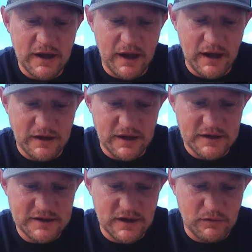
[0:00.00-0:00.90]

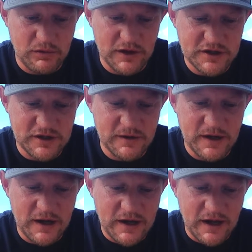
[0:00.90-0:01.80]
and celebration.
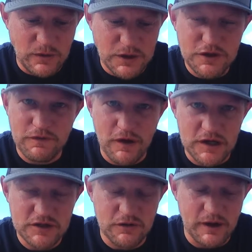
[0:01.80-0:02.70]
And Richard
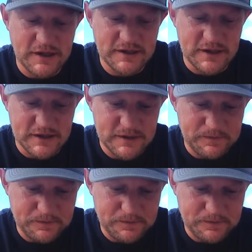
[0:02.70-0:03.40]
Foster writes this,